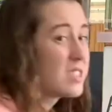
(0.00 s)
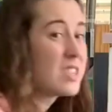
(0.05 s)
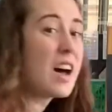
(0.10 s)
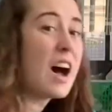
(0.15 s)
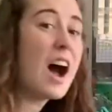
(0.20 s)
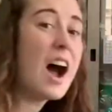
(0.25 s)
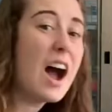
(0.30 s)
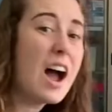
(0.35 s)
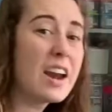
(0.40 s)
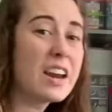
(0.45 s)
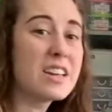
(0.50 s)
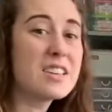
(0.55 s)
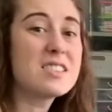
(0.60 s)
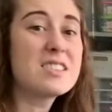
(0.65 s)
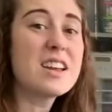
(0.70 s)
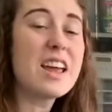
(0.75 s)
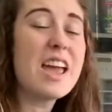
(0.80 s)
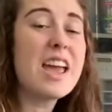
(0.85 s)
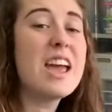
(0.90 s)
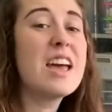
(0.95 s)

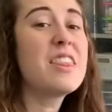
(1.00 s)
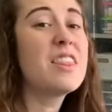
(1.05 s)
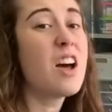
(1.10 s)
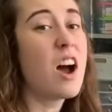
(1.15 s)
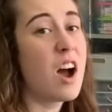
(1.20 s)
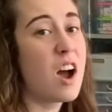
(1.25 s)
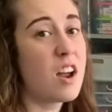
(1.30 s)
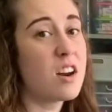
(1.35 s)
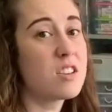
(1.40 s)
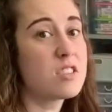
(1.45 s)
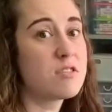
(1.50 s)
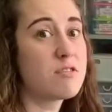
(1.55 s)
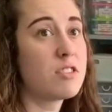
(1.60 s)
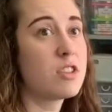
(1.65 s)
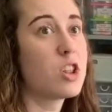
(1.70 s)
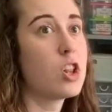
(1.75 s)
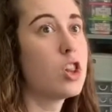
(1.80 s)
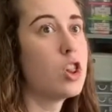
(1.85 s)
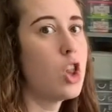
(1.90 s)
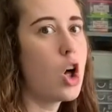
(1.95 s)
hottest and the hottest for
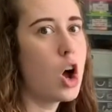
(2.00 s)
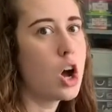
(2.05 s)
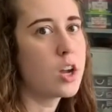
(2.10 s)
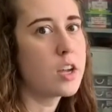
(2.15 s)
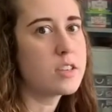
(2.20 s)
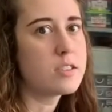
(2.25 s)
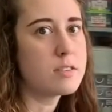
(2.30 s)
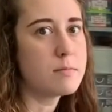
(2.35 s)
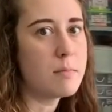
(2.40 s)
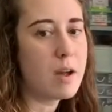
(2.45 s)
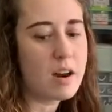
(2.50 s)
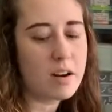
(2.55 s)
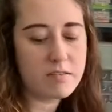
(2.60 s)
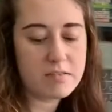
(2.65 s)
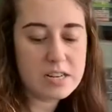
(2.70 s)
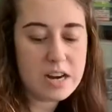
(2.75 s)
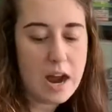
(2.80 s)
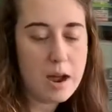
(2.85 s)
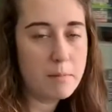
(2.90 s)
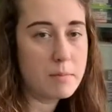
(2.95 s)
the longest amount
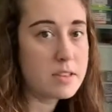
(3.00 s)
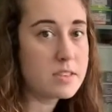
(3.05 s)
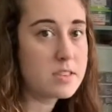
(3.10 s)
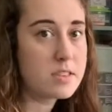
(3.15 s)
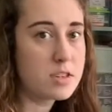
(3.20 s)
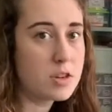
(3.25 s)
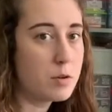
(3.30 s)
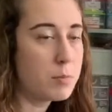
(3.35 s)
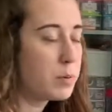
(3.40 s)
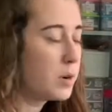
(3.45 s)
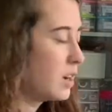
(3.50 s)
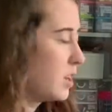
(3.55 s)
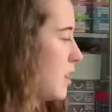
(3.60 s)
of time. It's still pretty